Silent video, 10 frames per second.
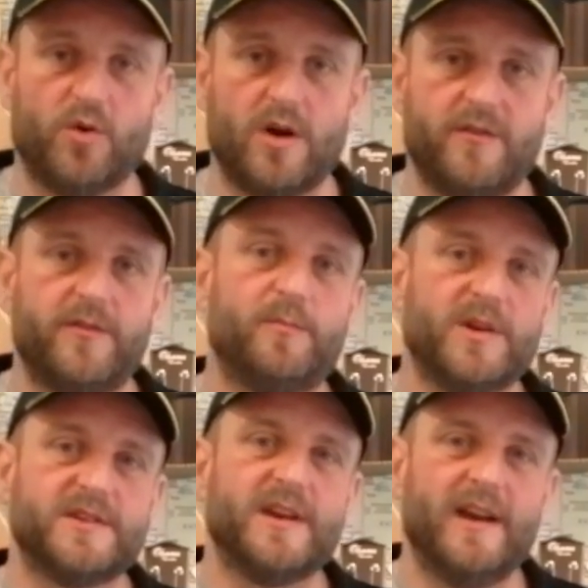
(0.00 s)
them all off,
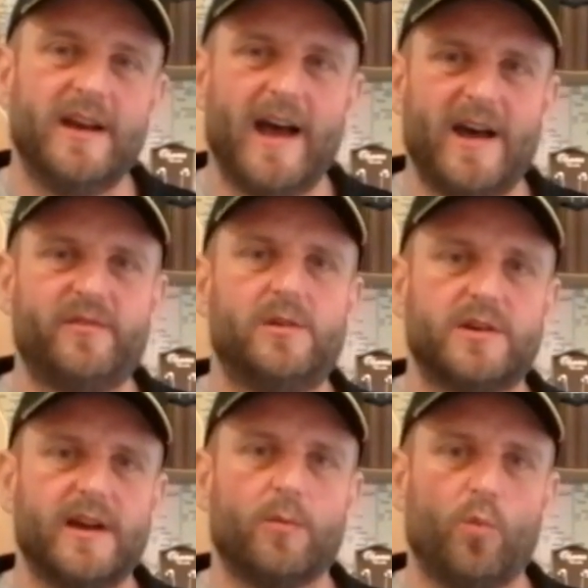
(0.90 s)
but have a
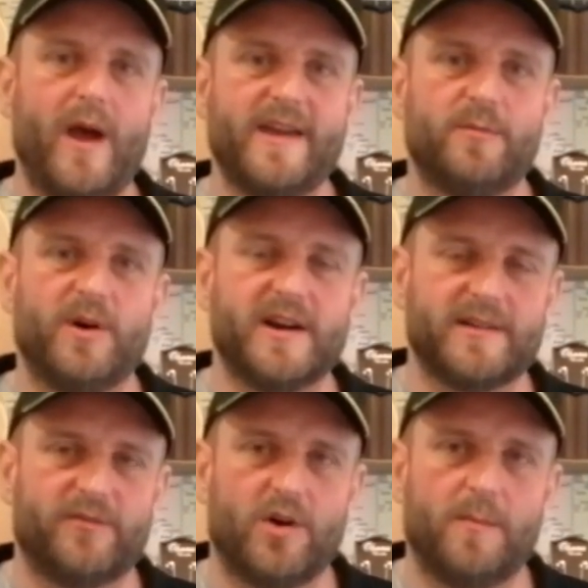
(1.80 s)
look at where you're
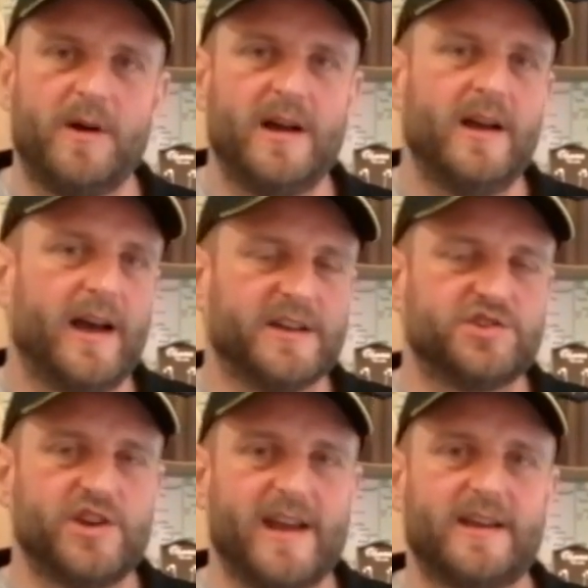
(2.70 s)
buying it from
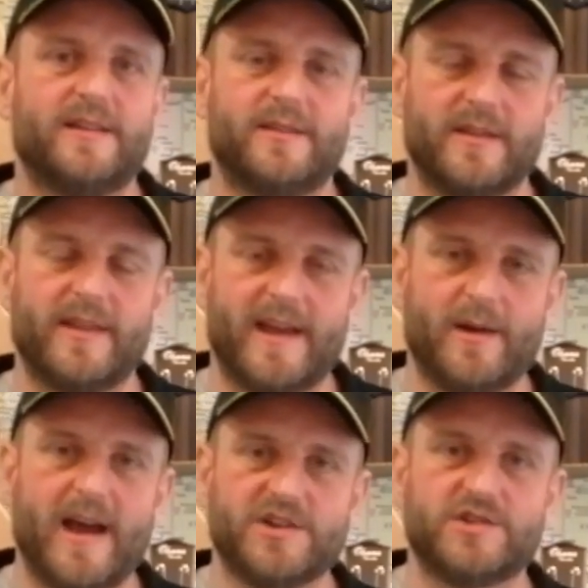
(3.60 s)
and check that
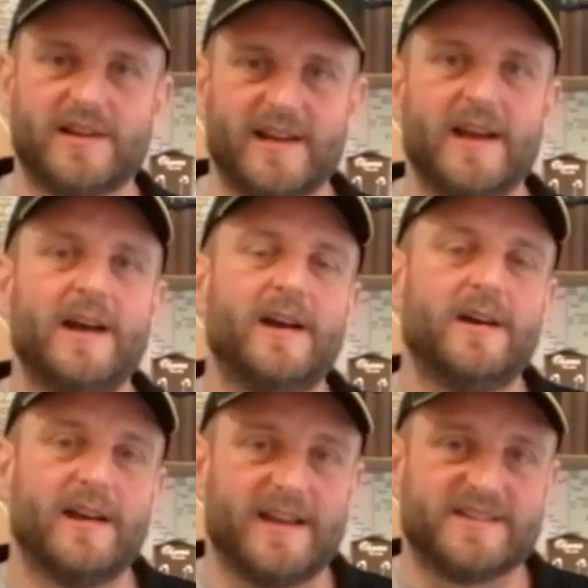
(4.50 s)
they actually
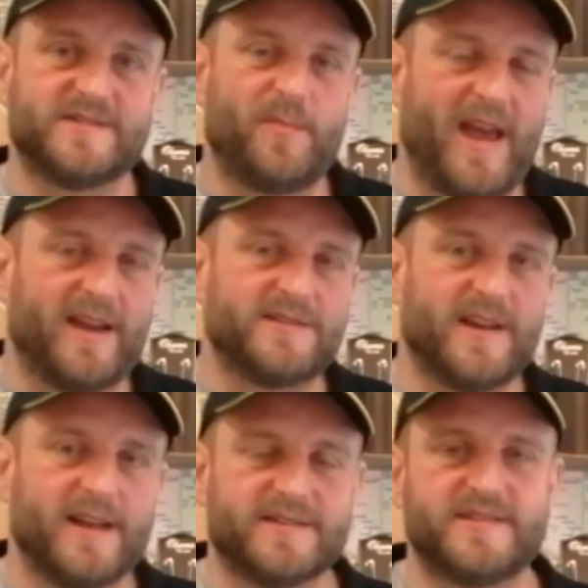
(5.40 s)

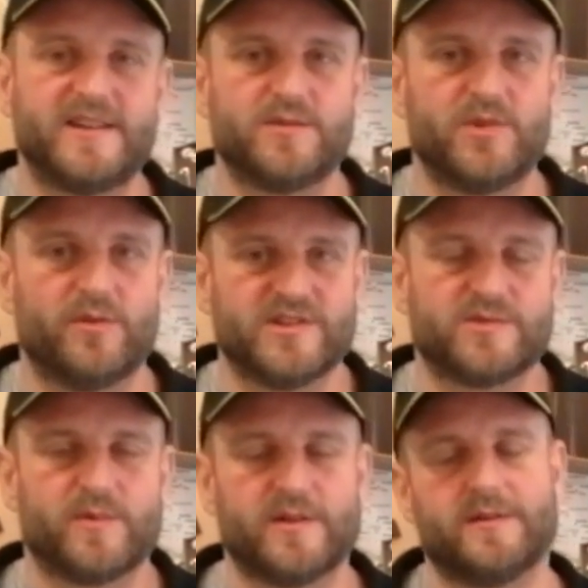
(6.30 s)
inspect and set up your
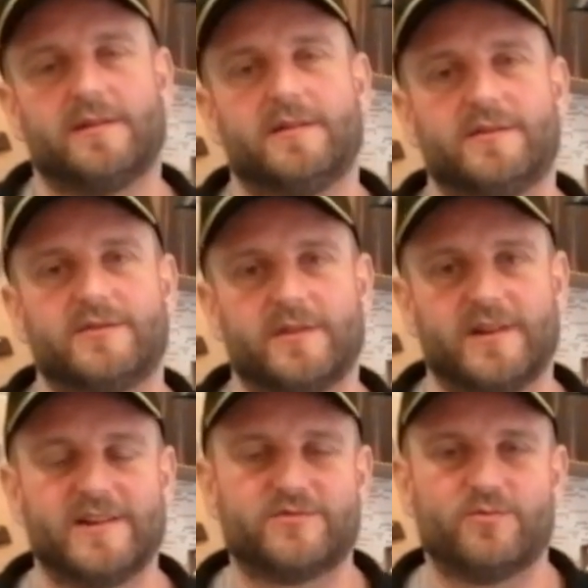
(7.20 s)
instrument so
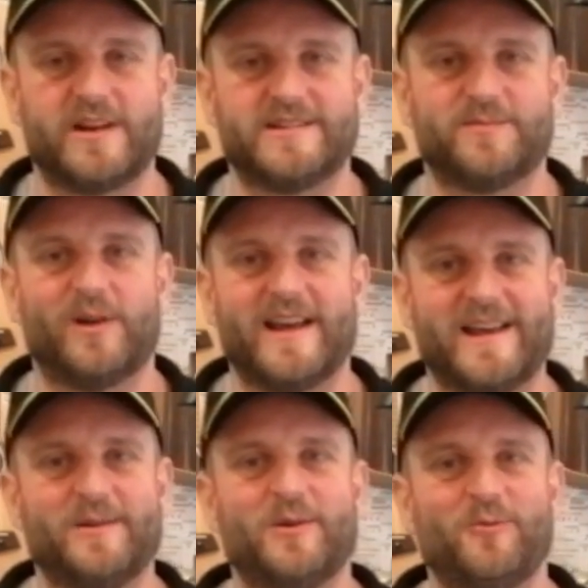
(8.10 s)
that it's ready to
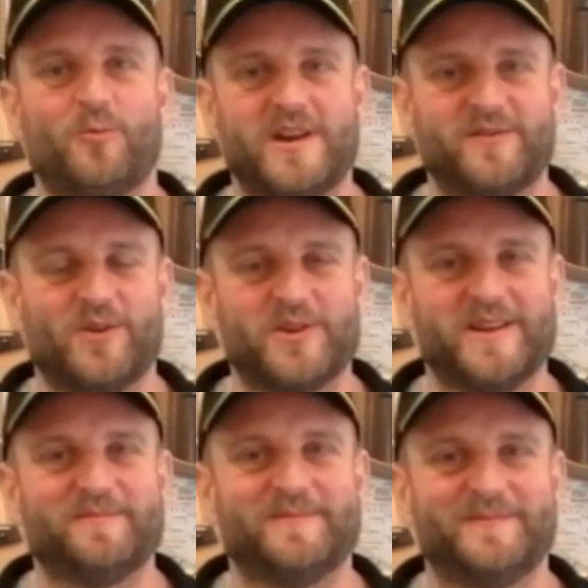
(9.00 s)
play when you've got it.